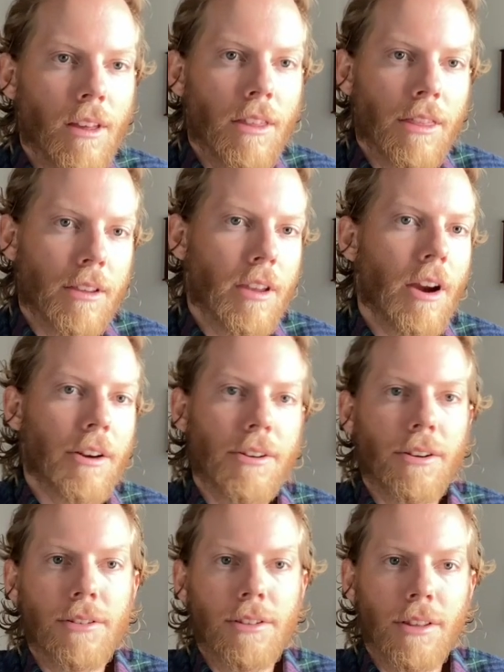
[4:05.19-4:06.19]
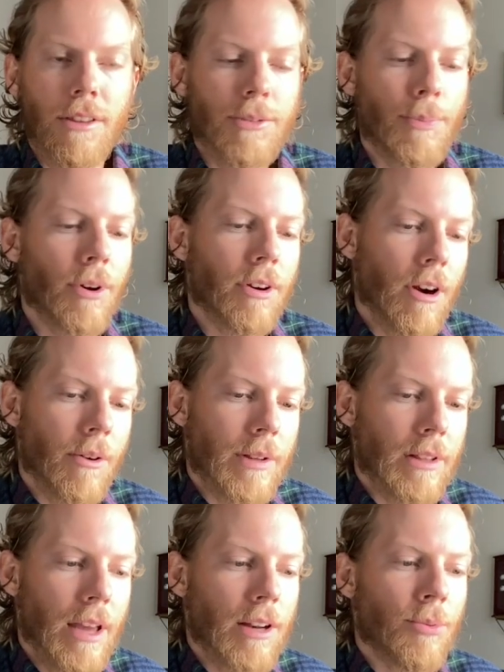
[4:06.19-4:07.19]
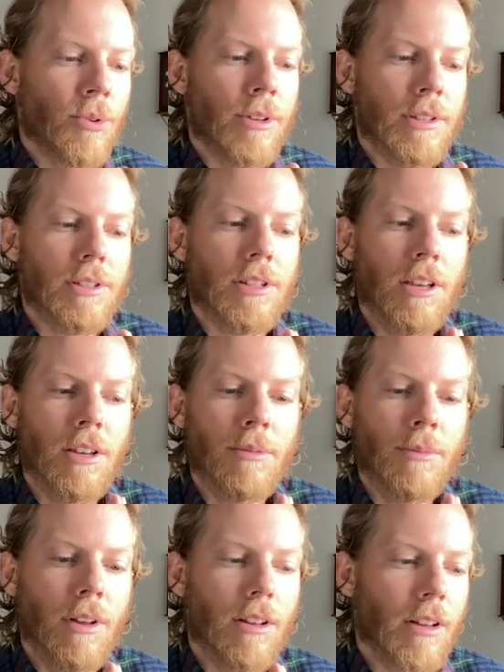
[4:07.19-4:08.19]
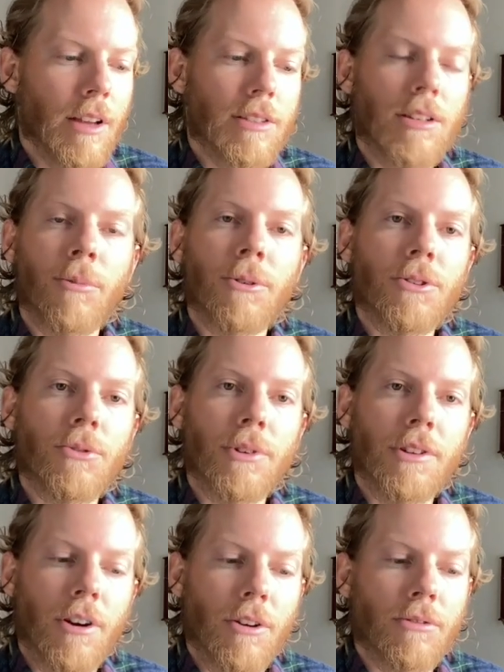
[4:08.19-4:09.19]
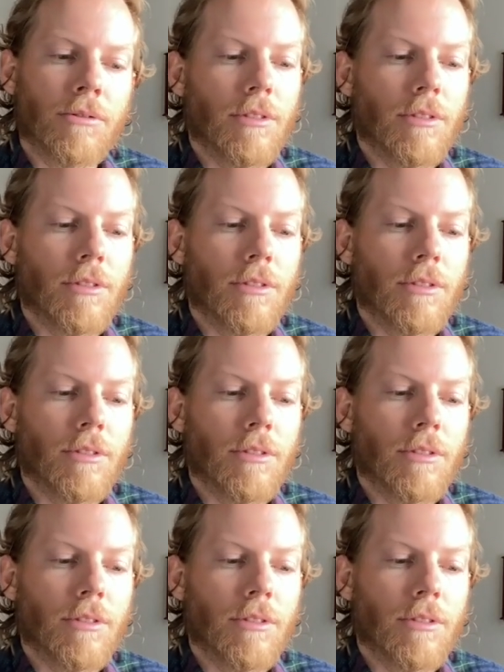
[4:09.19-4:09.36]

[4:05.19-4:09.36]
The characters in this book are relatable and seem like someone you would know.